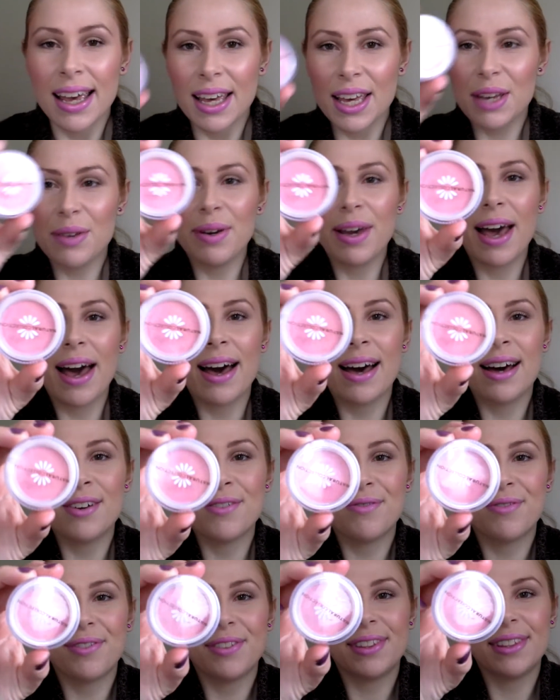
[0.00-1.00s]
here we have
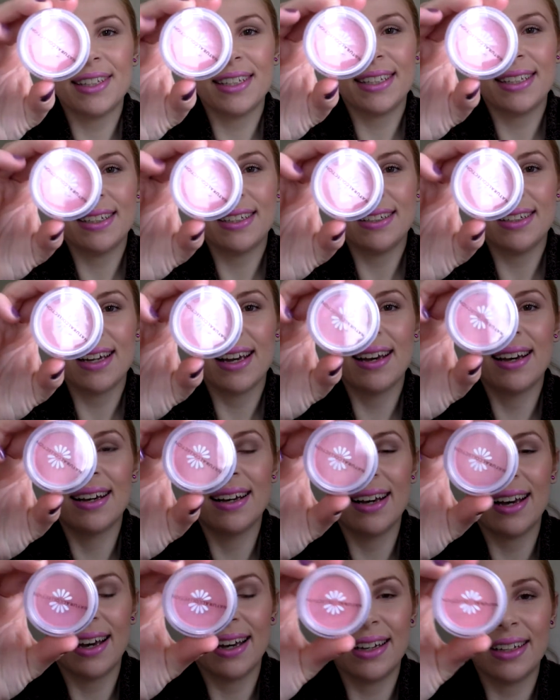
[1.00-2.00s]
the
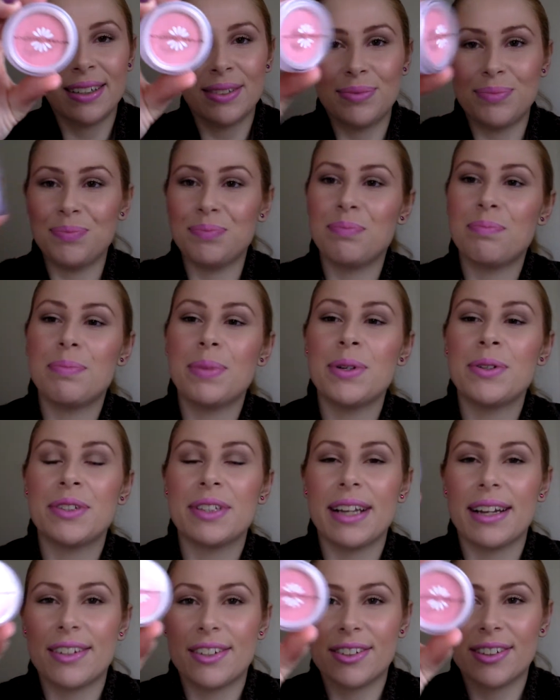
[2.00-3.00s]
Boots
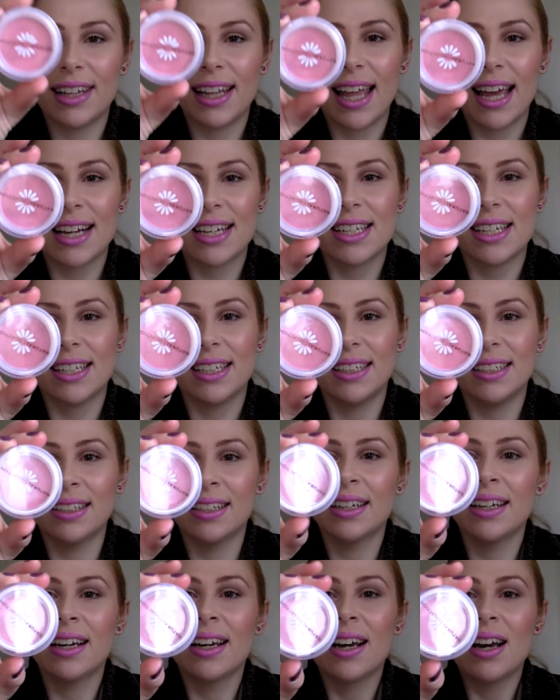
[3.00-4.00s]
Natural Collection
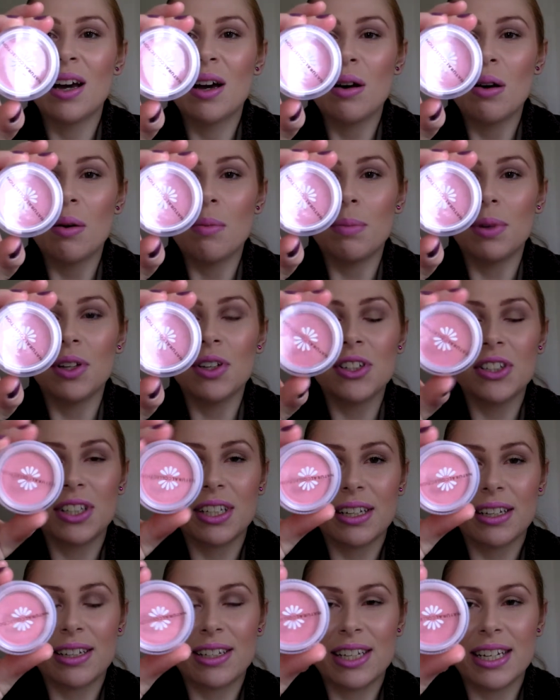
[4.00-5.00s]
Blushed
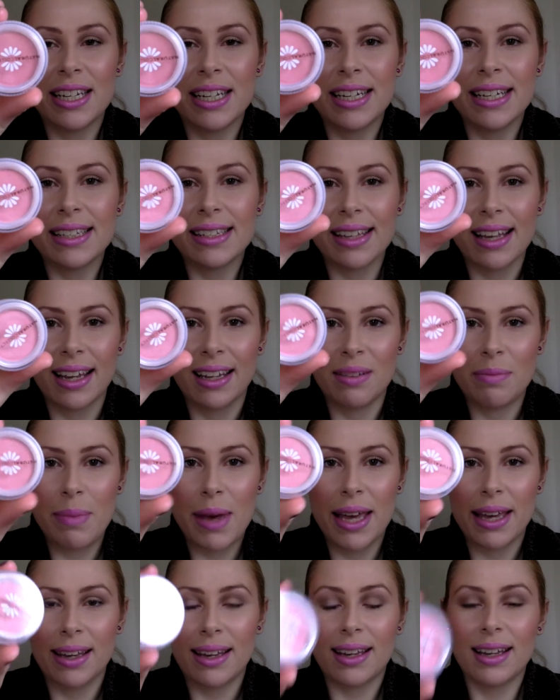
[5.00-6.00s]
Cheeks in
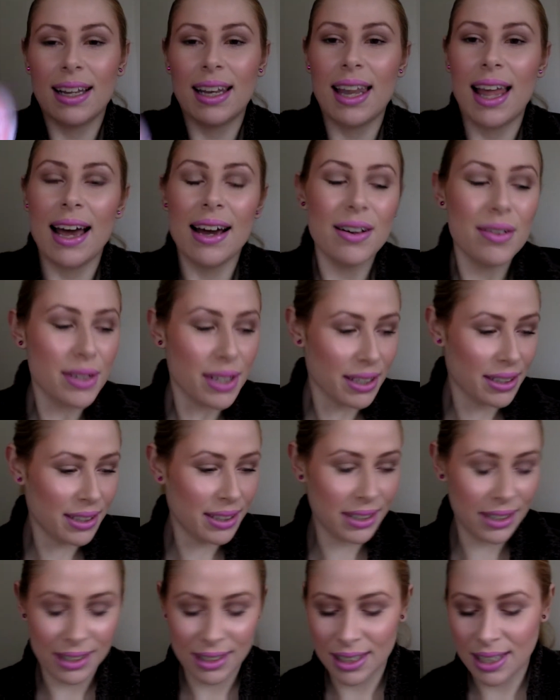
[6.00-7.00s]
Pink Cloud.
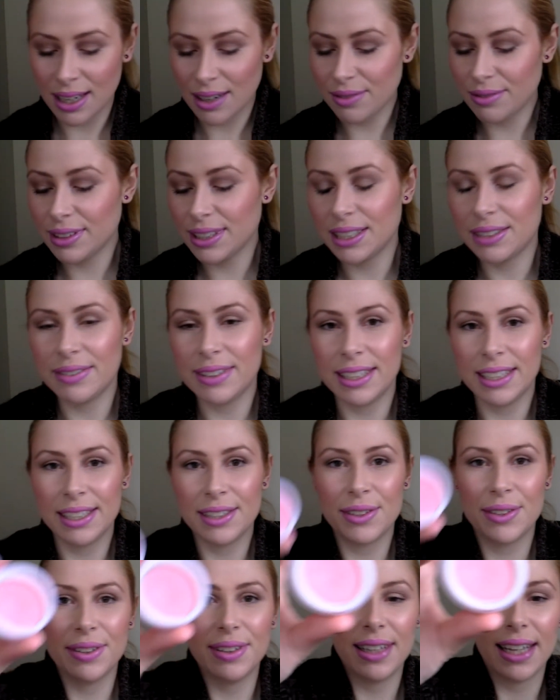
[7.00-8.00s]
I really
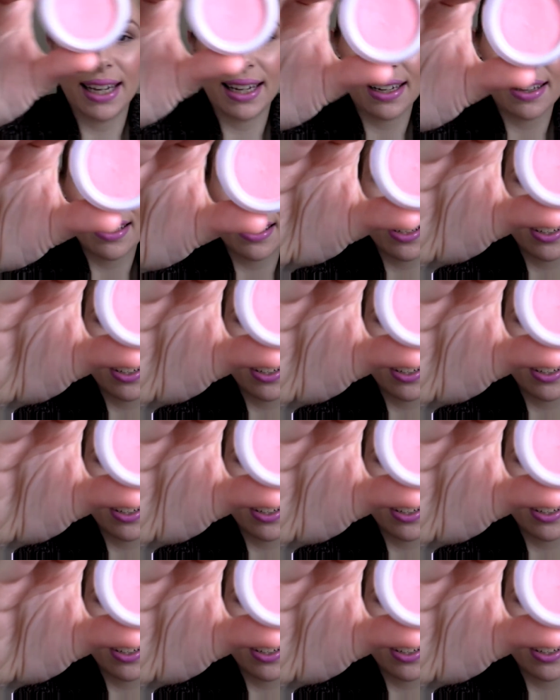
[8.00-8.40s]
do like this